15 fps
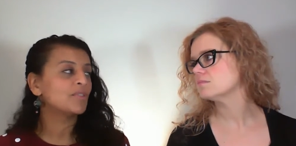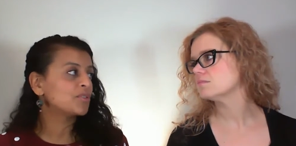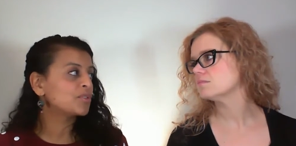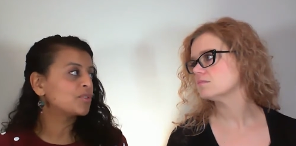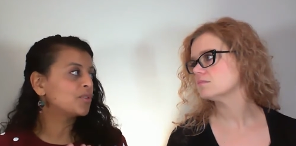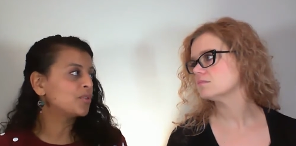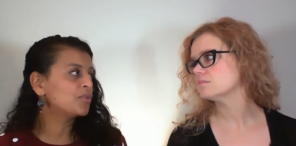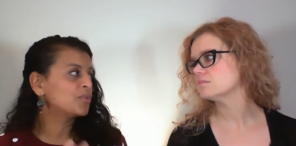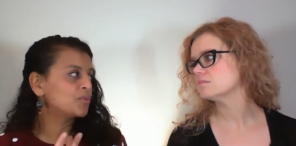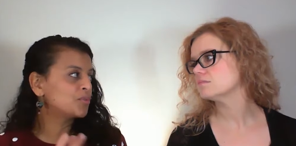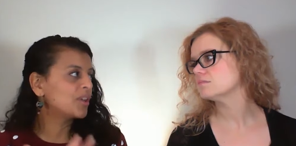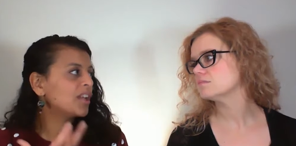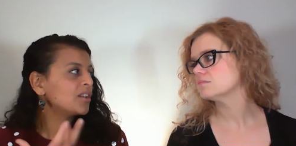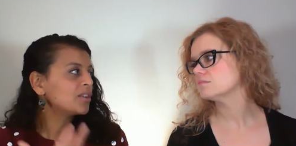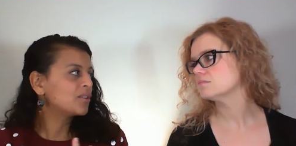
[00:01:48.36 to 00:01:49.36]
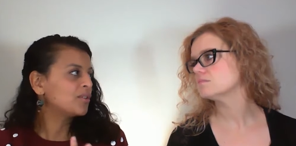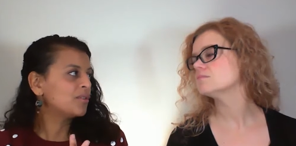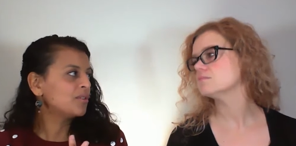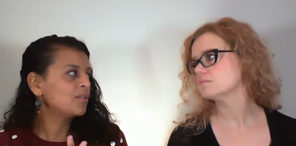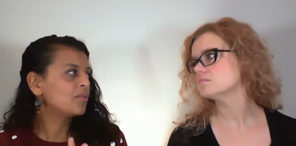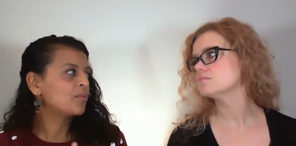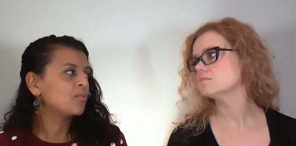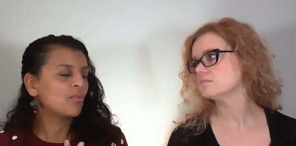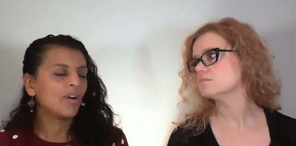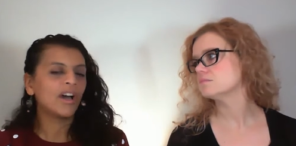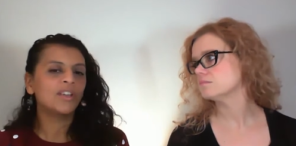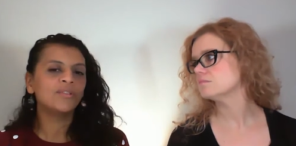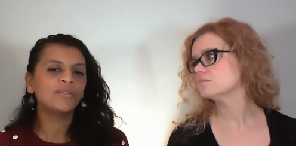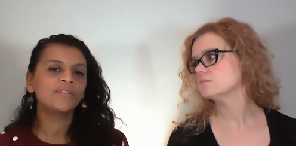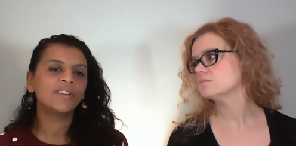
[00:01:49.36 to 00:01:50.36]
Speaker 1: or the goal, the real goal, why
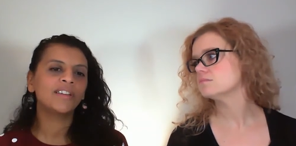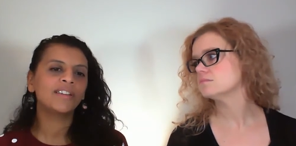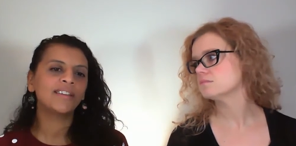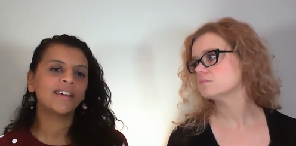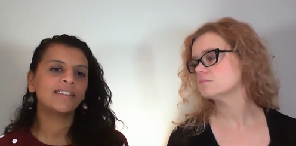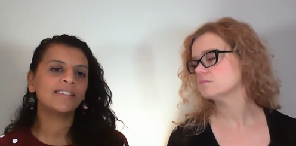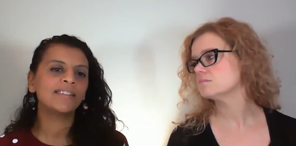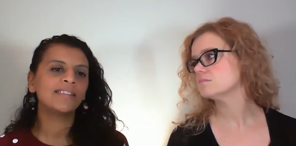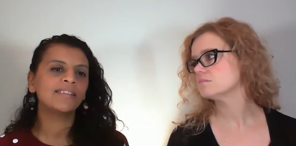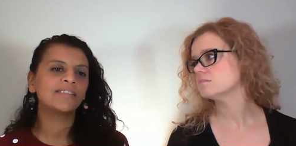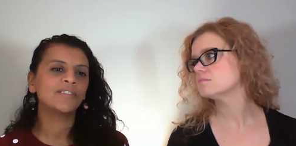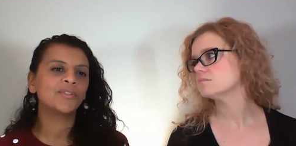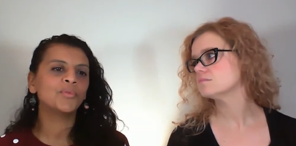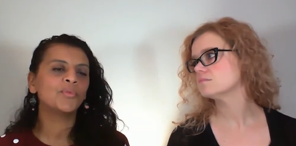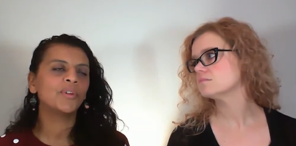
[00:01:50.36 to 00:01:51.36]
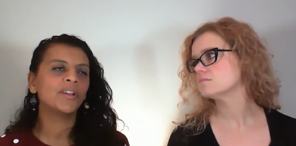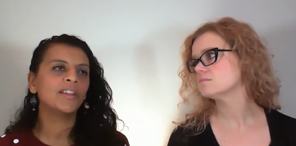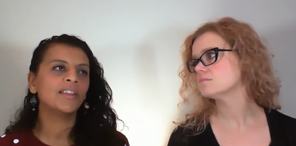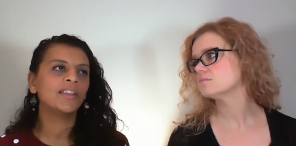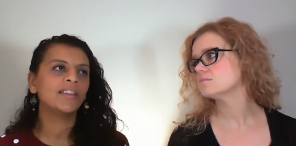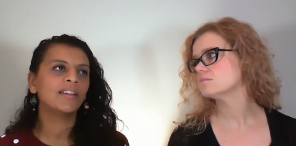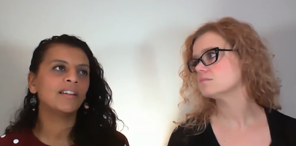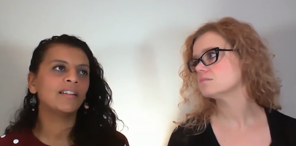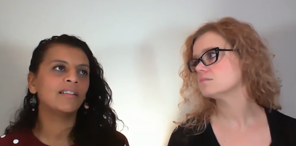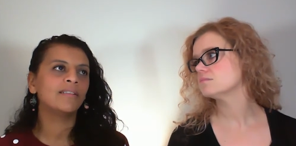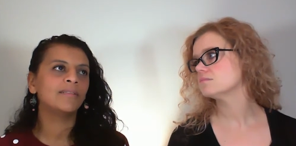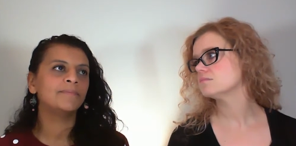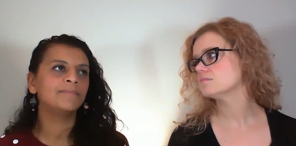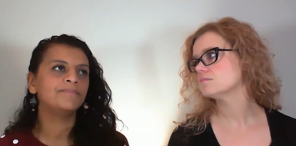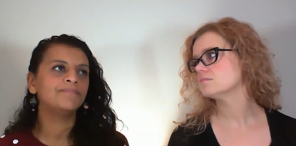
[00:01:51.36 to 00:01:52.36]
you're doing that, is not really
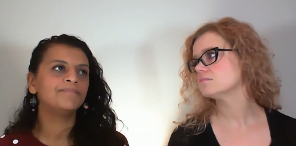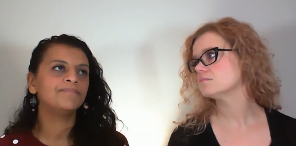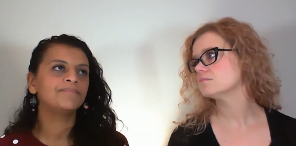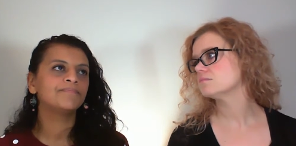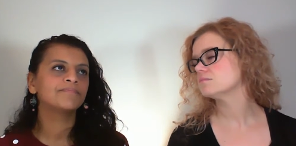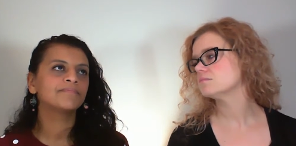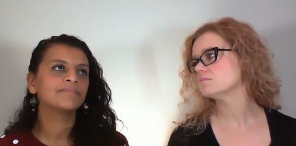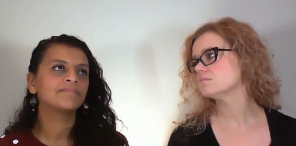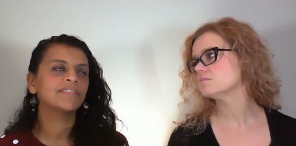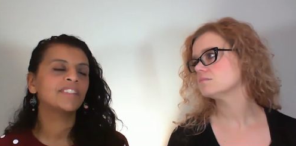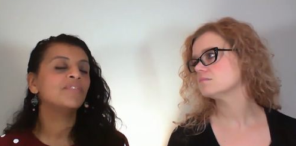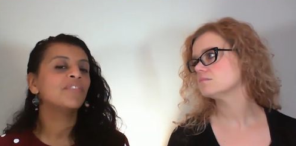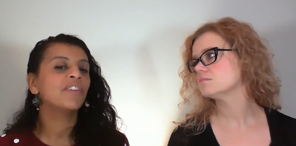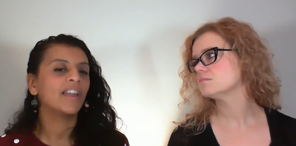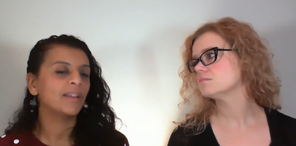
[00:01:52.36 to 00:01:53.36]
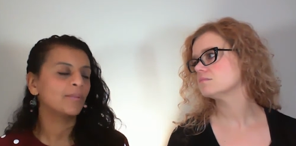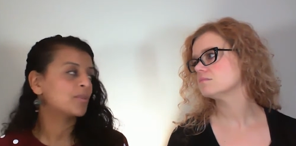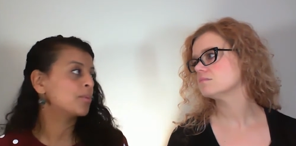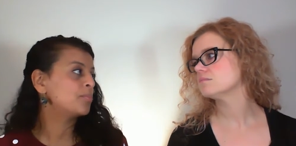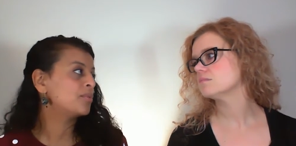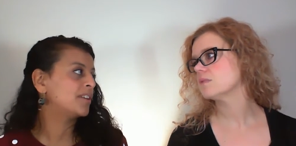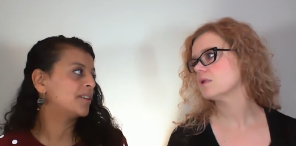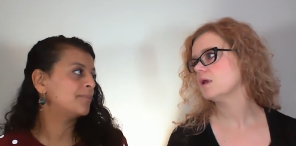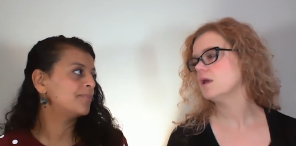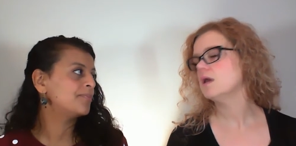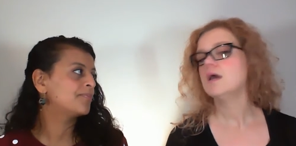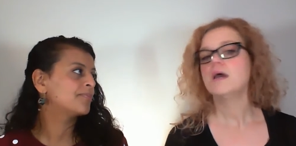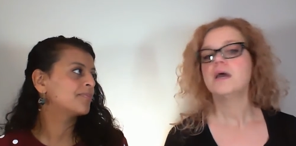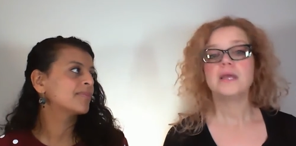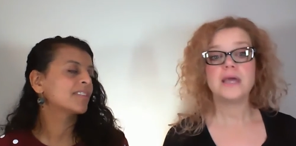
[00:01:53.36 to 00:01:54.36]
um, defined properly.
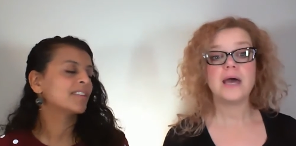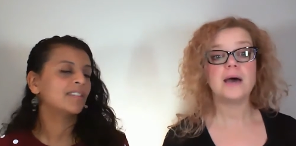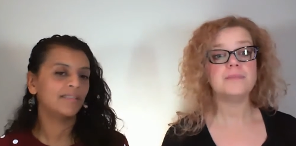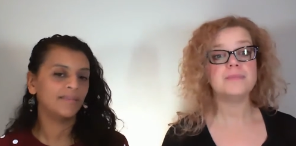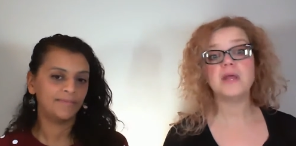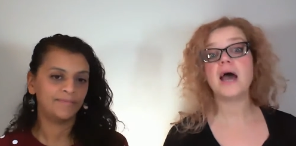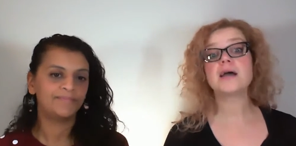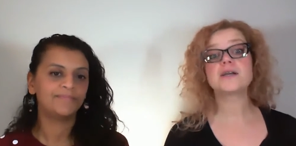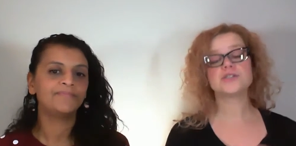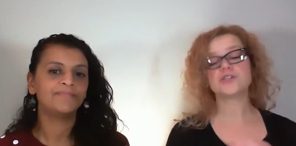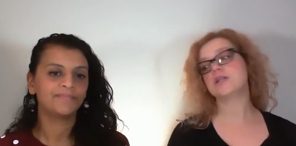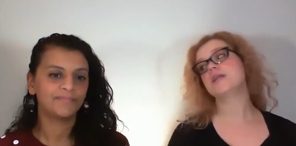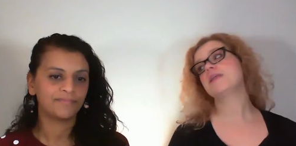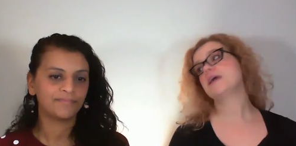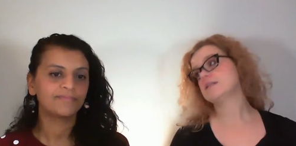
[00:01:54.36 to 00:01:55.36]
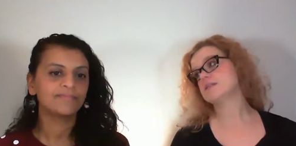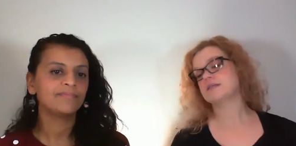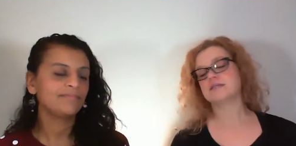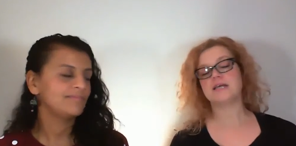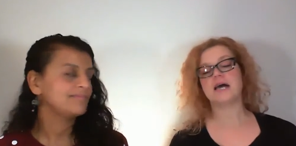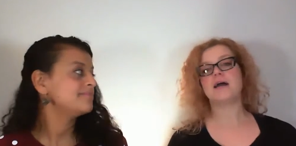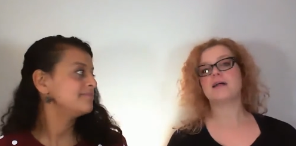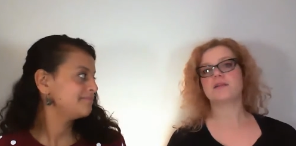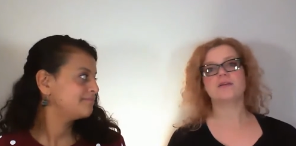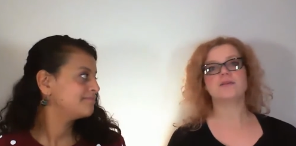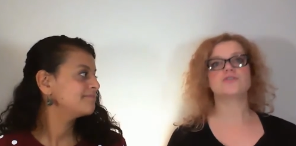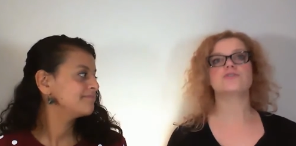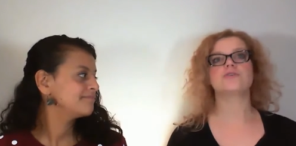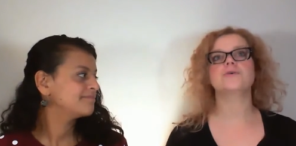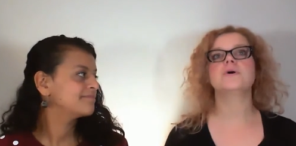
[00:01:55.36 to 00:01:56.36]
Speaker 2: Yeah, actually, that's exactly
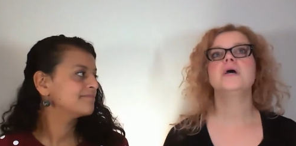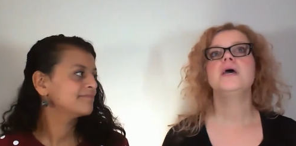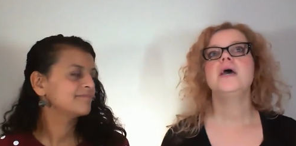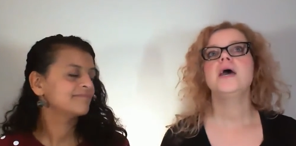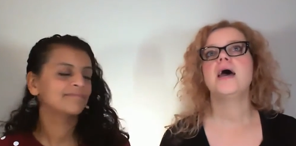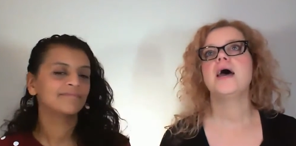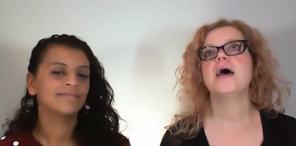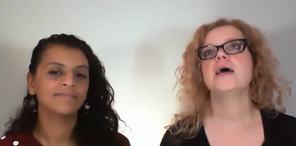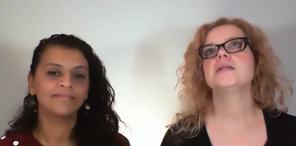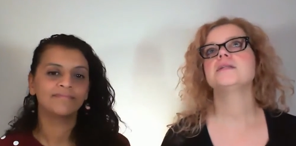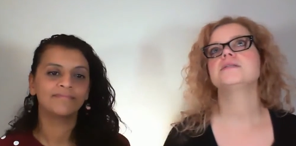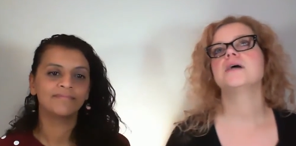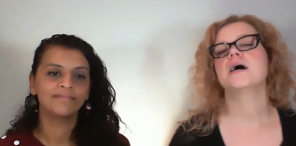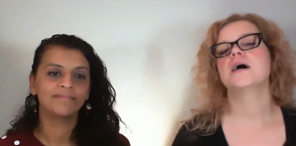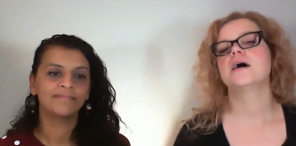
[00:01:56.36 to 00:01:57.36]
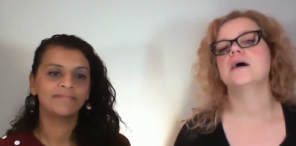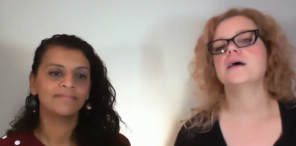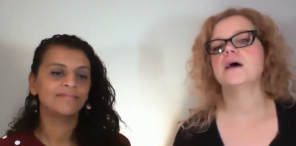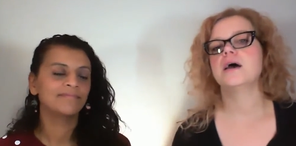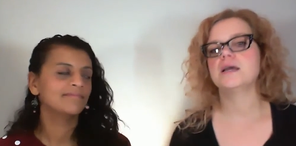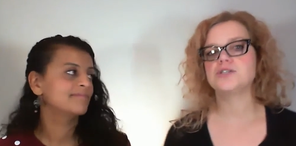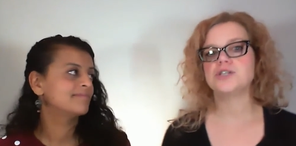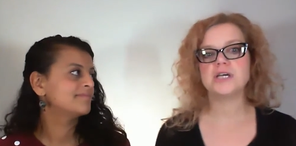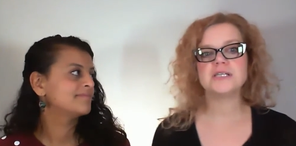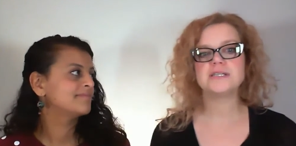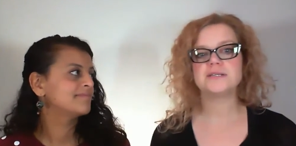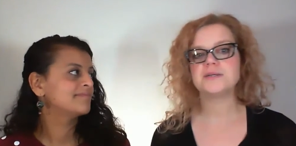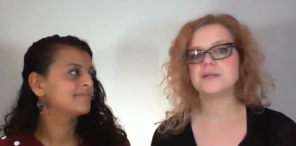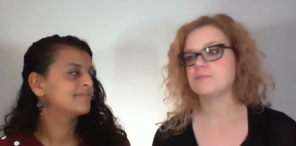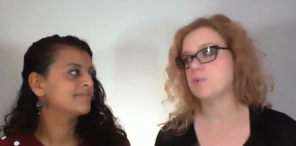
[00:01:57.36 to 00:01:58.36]
true. And uh, I just
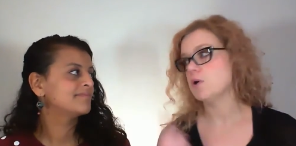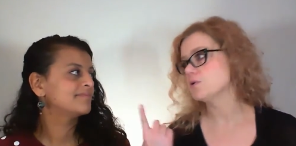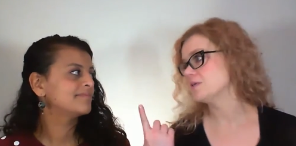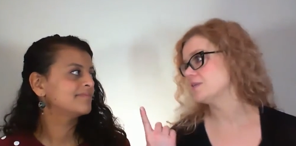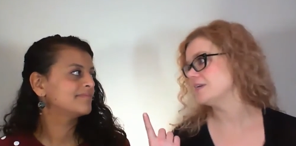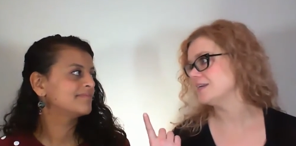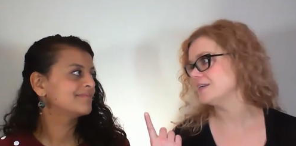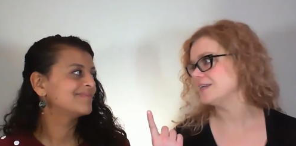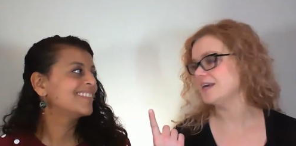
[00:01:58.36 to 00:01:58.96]
posted